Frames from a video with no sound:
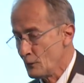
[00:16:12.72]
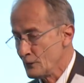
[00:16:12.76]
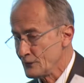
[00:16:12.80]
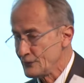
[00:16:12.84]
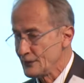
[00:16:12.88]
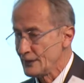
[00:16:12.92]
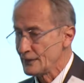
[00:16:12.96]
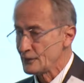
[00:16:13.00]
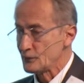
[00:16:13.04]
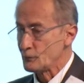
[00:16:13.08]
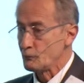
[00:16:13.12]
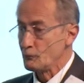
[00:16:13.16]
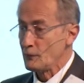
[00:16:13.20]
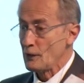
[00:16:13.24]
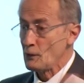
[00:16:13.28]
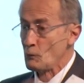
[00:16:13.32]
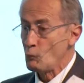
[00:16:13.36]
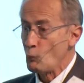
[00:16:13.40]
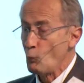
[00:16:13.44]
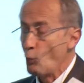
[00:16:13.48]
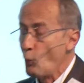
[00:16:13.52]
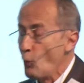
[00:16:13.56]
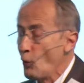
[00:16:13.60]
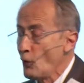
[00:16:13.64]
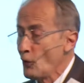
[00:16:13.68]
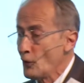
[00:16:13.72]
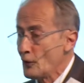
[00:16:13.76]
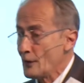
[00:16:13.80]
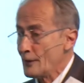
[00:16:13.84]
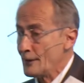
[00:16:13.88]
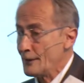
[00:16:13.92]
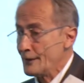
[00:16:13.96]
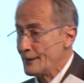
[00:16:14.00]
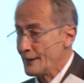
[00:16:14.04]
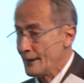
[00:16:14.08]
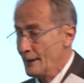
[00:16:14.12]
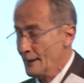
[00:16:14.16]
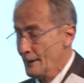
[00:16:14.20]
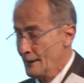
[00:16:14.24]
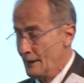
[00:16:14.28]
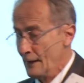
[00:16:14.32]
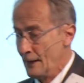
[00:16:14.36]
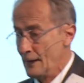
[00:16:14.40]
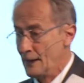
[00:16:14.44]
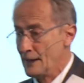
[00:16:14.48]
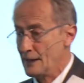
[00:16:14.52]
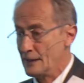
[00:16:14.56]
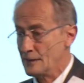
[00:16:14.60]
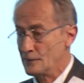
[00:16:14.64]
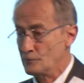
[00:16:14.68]
we'll just reward
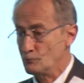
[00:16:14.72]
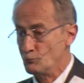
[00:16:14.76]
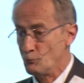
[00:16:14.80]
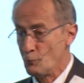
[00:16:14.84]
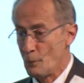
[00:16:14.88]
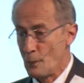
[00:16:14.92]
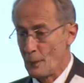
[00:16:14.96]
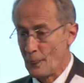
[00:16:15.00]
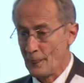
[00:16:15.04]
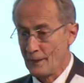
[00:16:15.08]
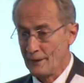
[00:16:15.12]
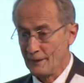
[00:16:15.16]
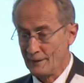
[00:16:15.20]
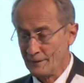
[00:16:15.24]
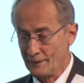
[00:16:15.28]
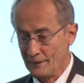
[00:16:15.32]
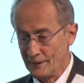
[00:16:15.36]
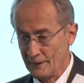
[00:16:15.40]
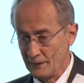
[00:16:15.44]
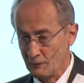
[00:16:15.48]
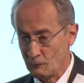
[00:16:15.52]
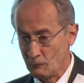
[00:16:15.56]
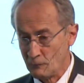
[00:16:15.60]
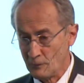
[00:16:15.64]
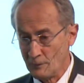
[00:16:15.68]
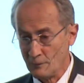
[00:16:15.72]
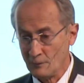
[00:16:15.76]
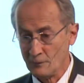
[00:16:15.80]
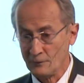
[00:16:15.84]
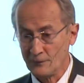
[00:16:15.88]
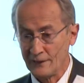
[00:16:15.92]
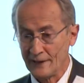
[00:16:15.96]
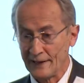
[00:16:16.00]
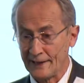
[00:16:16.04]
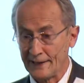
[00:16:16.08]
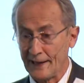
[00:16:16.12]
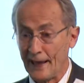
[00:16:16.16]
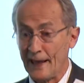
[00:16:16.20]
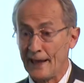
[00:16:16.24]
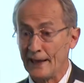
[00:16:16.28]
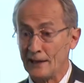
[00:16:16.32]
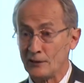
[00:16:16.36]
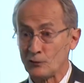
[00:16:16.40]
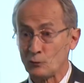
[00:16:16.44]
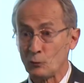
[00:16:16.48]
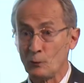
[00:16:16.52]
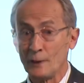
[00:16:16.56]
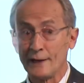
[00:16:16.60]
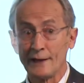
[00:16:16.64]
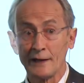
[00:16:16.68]
the
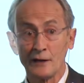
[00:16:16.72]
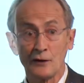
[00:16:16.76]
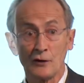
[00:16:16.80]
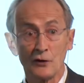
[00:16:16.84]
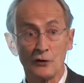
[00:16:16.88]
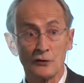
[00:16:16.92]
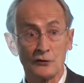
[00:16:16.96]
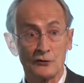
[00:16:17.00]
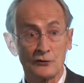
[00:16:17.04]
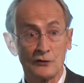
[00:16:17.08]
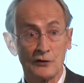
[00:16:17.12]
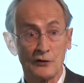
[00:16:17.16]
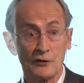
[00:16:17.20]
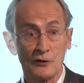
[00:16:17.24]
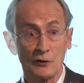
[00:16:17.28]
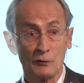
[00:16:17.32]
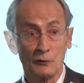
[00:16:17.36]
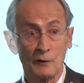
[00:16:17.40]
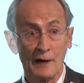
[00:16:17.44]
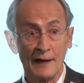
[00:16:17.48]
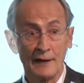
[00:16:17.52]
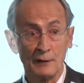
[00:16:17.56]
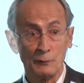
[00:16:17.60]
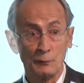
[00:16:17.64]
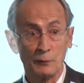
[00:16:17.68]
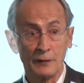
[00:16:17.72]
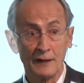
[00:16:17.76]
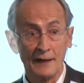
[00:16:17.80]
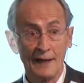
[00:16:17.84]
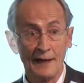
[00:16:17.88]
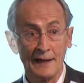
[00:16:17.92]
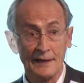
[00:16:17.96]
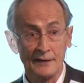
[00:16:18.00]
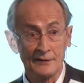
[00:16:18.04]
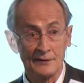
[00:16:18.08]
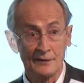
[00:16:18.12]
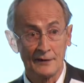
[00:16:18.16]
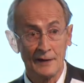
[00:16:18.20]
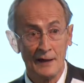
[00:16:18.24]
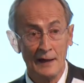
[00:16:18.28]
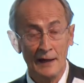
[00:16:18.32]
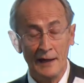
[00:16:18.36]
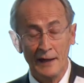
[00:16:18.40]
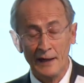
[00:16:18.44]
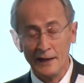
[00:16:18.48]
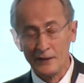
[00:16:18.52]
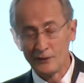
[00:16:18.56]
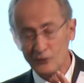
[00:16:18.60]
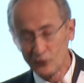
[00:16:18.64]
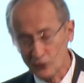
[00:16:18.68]
gaze when it goes to the right place.
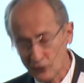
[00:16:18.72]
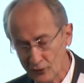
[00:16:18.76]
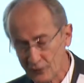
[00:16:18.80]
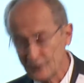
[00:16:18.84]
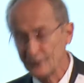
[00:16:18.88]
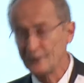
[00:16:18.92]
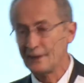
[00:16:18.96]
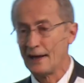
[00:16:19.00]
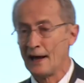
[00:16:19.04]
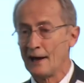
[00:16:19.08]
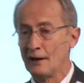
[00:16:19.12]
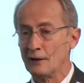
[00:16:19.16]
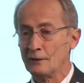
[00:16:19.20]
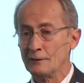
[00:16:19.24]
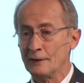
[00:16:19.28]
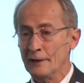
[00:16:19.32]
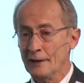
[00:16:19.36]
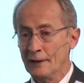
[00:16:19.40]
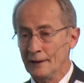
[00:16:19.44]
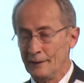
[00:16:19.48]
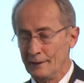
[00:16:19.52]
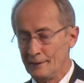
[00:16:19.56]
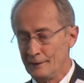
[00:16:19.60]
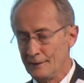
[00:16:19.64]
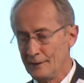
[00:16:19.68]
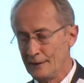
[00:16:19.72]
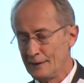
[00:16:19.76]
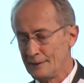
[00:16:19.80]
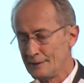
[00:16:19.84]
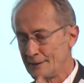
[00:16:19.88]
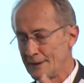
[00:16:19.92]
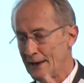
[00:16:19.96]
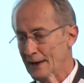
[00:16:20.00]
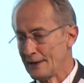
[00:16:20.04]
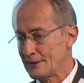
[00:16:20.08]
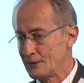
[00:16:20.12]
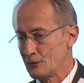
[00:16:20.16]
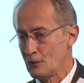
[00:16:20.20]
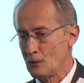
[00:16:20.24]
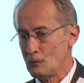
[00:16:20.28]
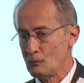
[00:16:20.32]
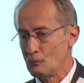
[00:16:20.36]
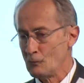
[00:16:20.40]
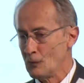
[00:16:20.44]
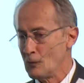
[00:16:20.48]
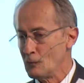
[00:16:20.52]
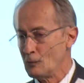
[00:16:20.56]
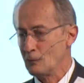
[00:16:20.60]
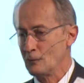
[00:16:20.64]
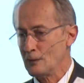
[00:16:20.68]
It turns out that
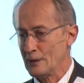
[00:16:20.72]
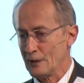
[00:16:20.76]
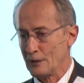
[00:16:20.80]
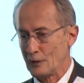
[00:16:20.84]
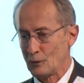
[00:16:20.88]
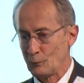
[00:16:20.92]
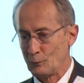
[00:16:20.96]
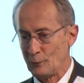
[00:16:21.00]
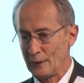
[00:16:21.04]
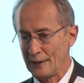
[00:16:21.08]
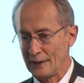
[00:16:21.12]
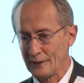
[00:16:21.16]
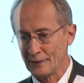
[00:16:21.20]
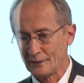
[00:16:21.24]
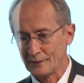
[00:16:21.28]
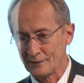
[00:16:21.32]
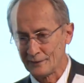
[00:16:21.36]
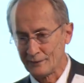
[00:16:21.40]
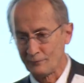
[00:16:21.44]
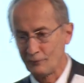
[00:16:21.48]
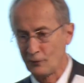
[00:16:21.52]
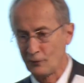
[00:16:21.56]
won't work, because